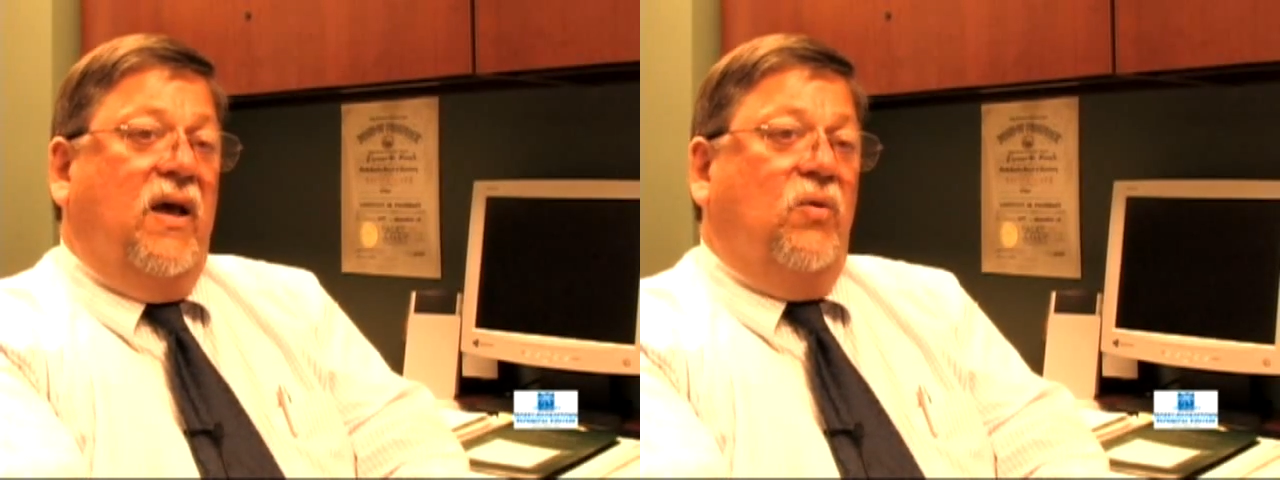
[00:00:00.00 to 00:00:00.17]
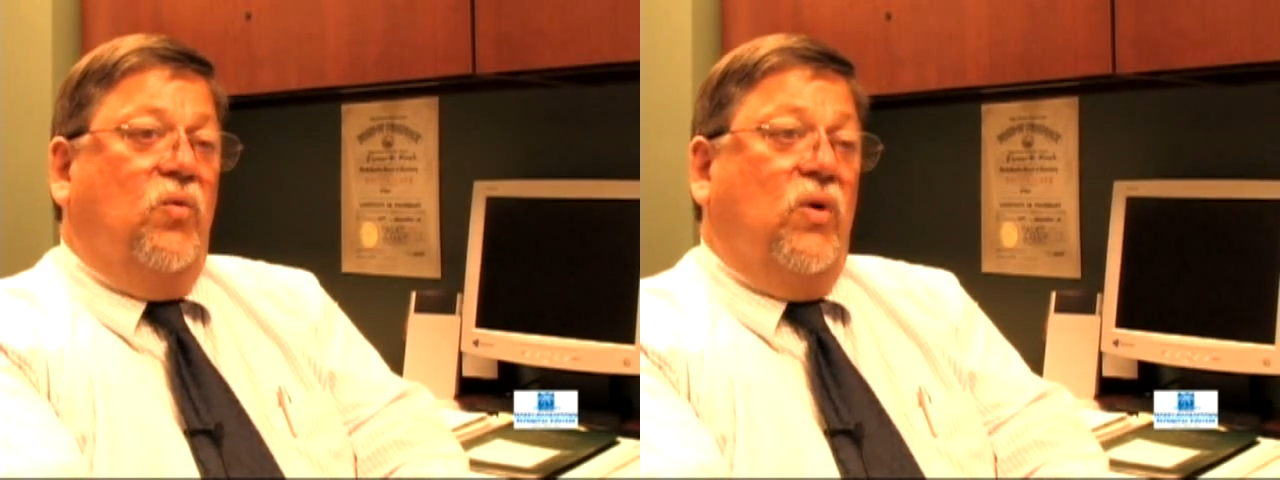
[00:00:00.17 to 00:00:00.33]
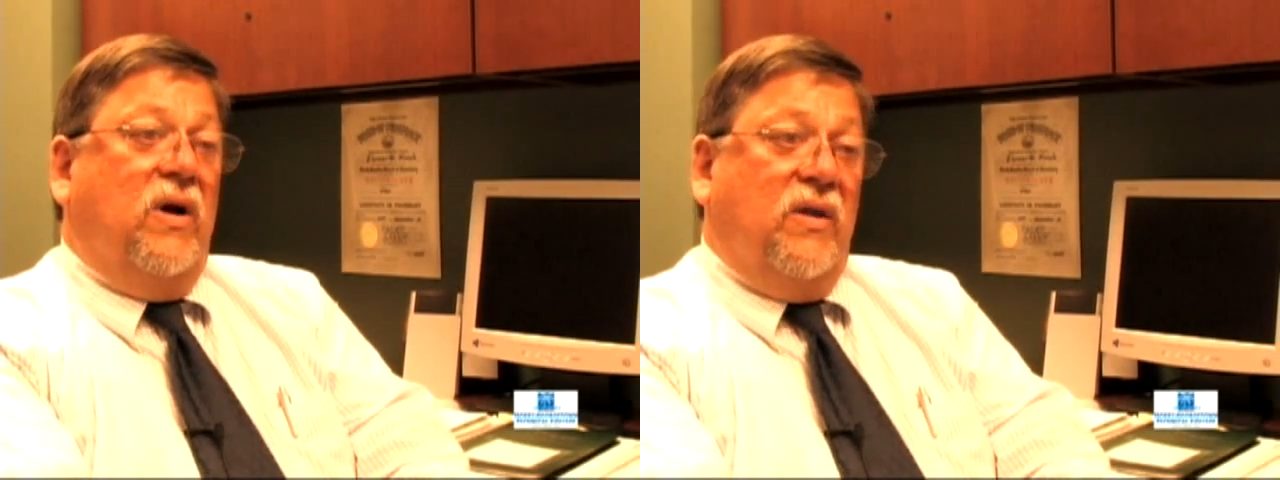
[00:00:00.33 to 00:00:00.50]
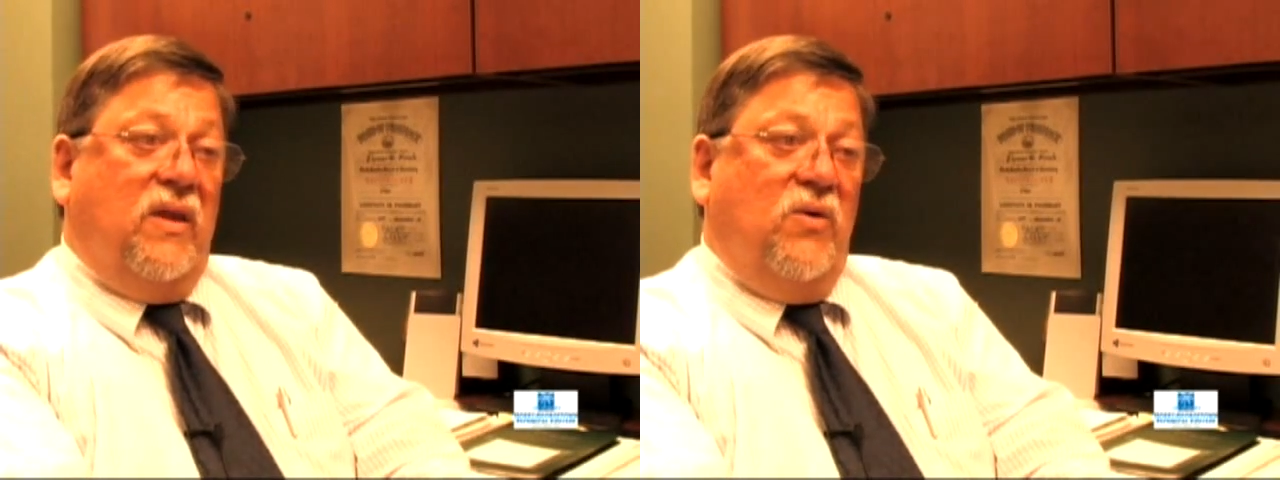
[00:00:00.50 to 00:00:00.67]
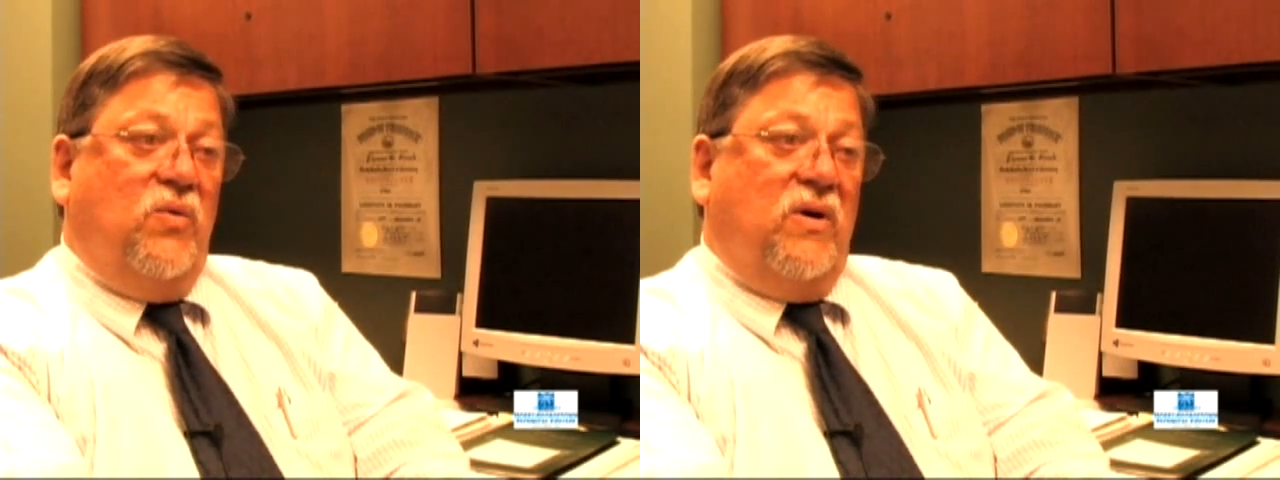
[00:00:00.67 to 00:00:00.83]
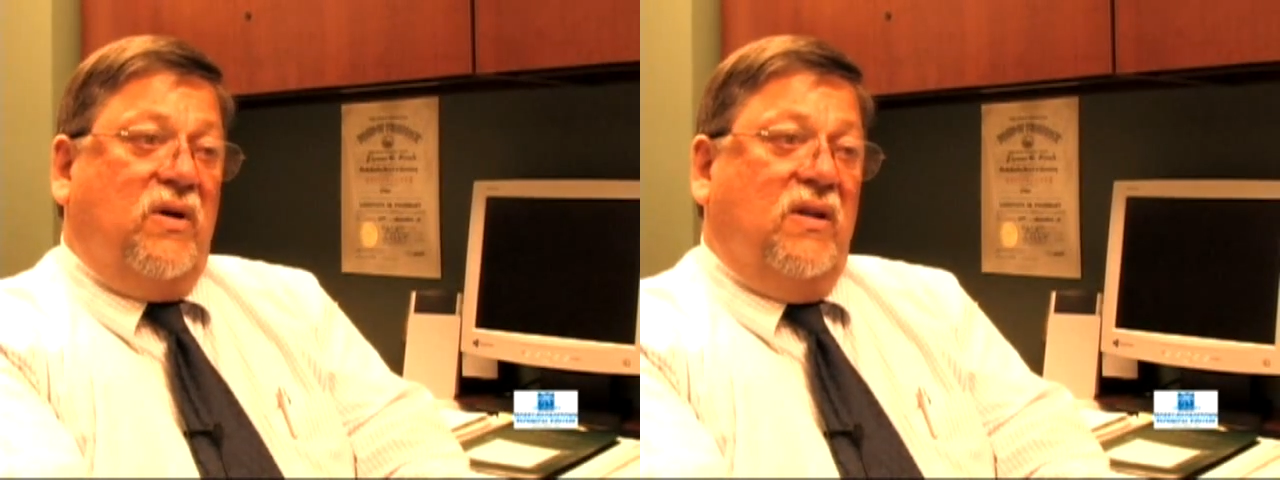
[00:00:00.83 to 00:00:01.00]
and where
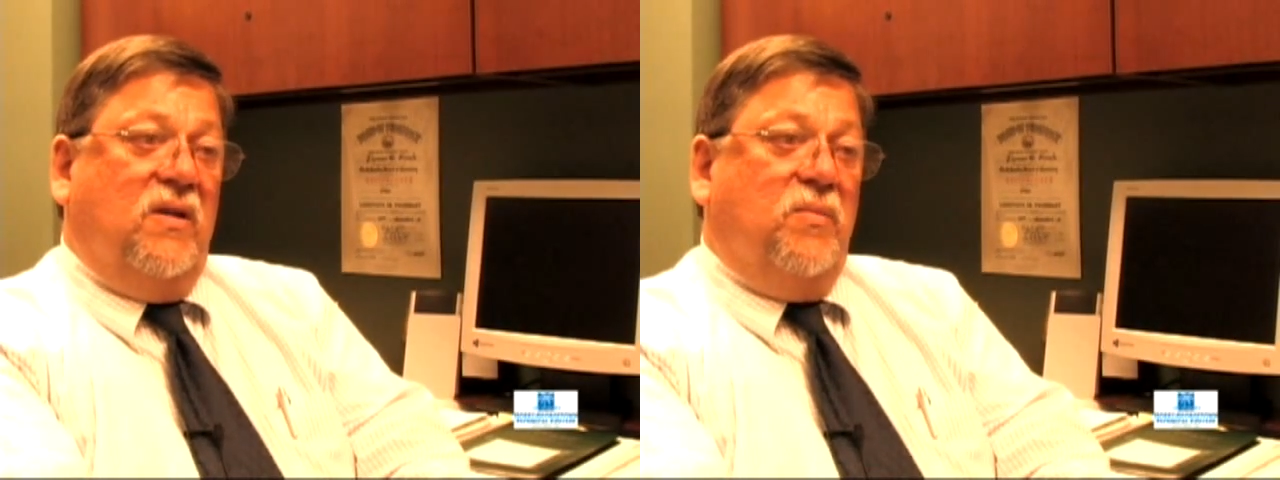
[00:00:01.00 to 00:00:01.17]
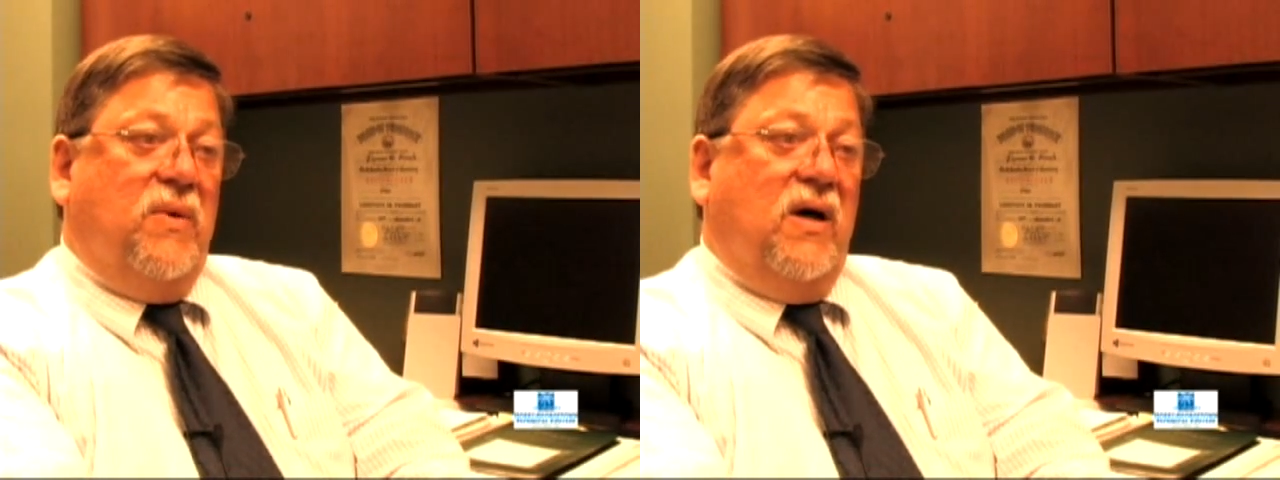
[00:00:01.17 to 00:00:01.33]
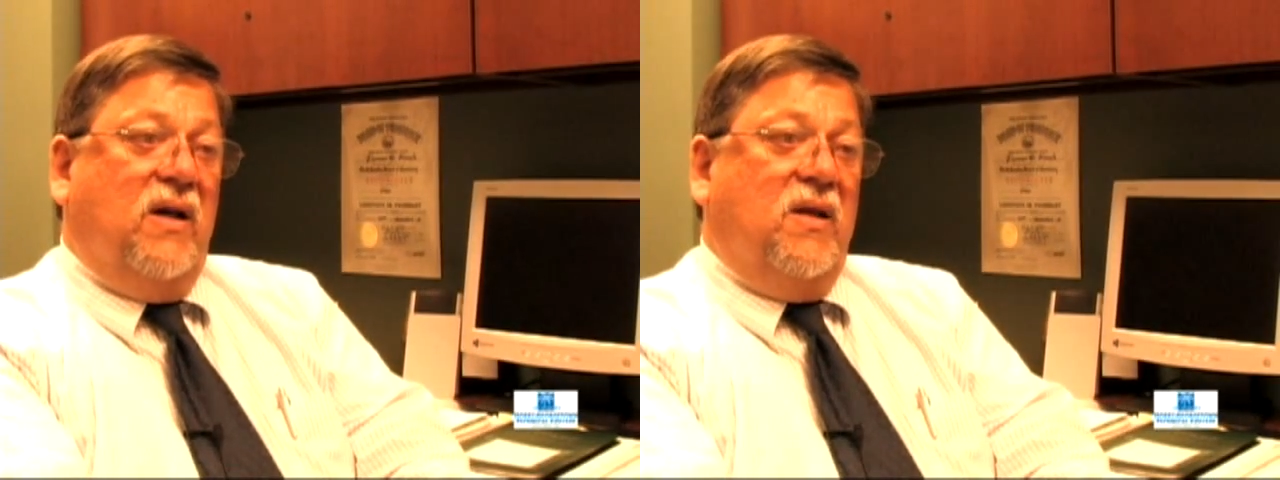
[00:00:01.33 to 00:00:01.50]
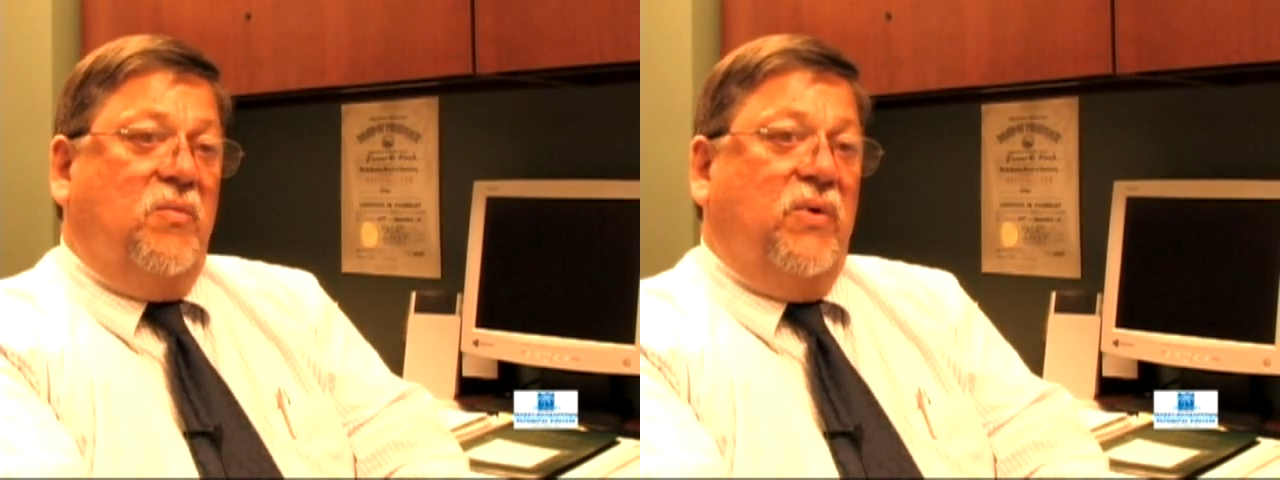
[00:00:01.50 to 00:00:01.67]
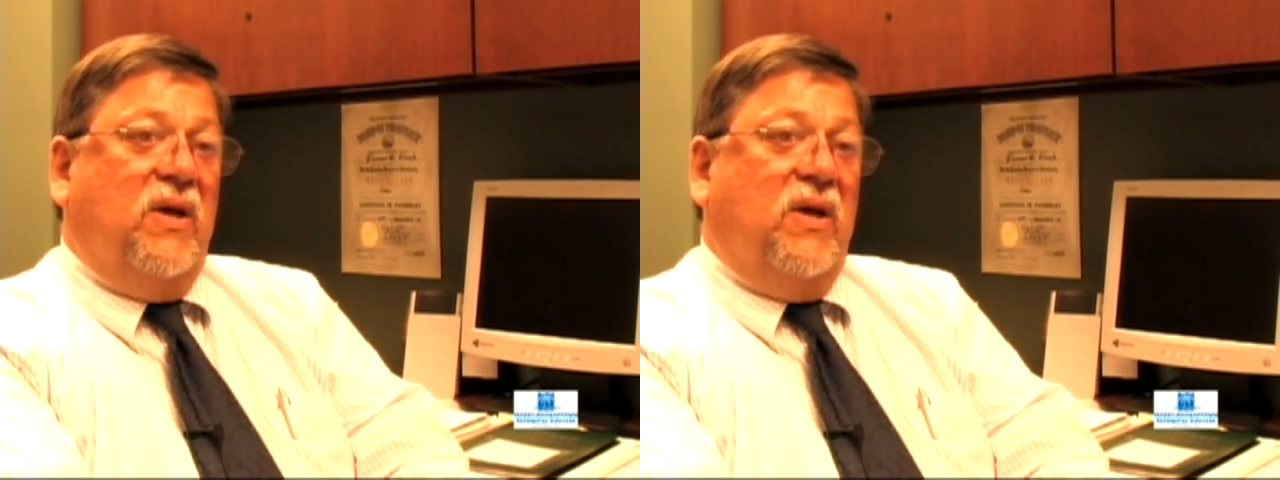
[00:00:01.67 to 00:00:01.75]
they work in the body,